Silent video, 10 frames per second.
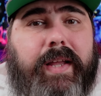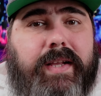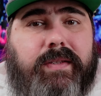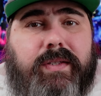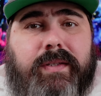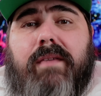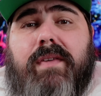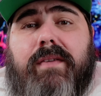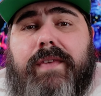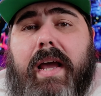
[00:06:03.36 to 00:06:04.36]
lens.
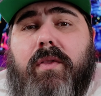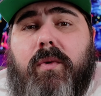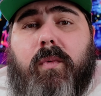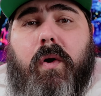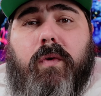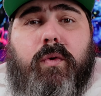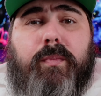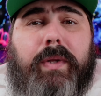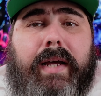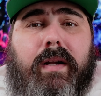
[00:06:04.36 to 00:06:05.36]
Even if down the road you
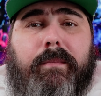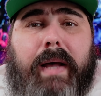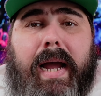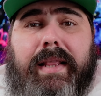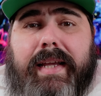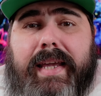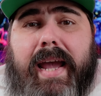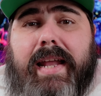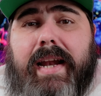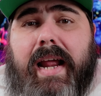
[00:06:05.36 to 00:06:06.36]
plan on buying the
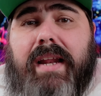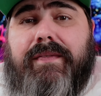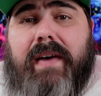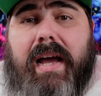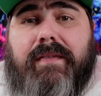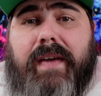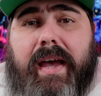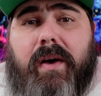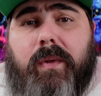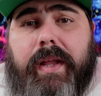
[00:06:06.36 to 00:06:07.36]
Canon
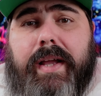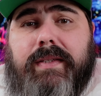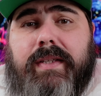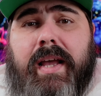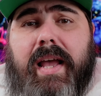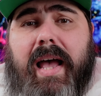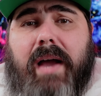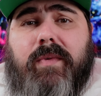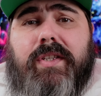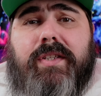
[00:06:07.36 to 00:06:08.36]
85L lens,
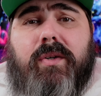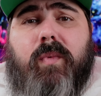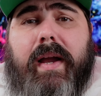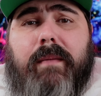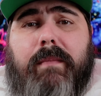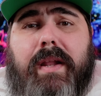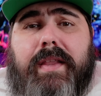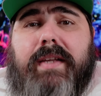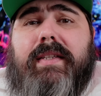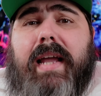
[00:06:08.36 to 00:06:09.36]
I would still recommend
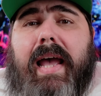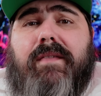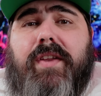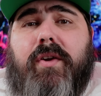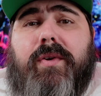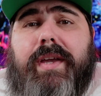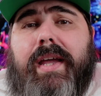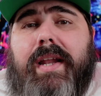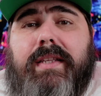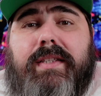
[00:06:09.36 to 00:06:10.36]
this to have in your
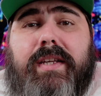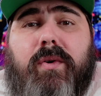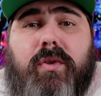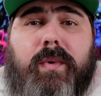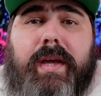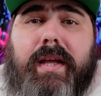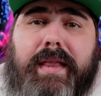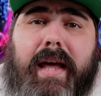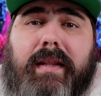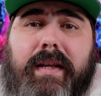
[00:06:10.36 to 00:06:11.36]
kit until you get that